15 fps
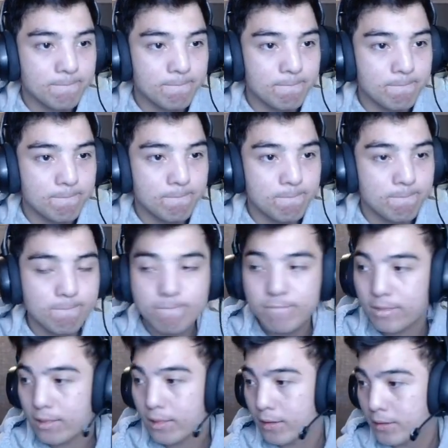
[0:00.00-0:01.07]

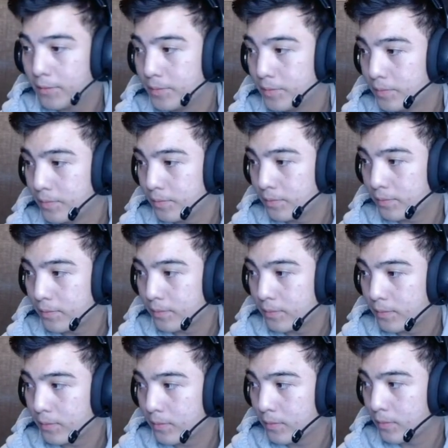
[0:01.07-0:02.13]

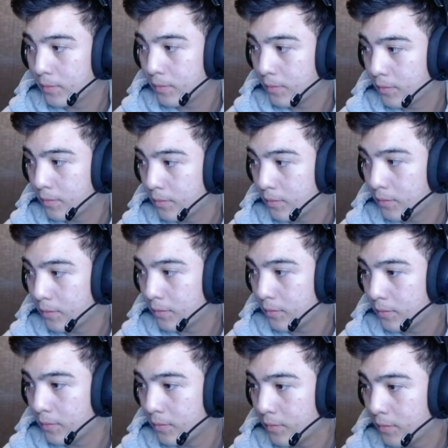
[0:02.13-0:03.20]

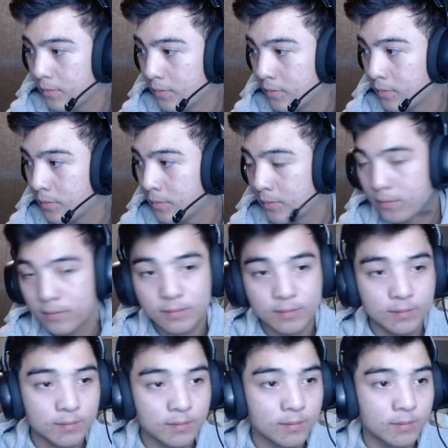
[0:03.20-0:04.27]

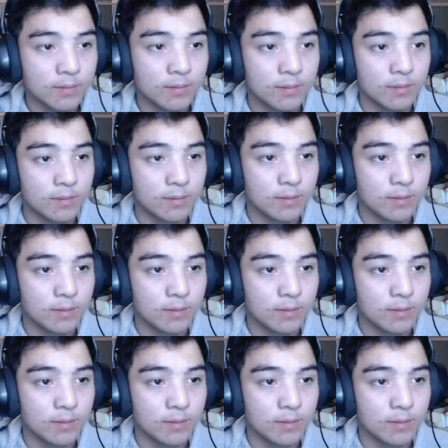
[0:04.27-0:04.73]
Nothing is said.